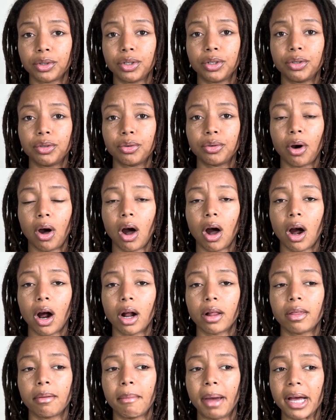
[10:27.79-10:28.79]
You
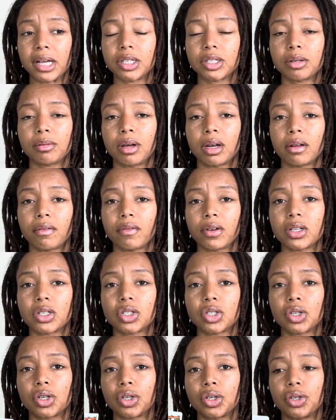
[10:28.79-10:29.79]
are the master manifester.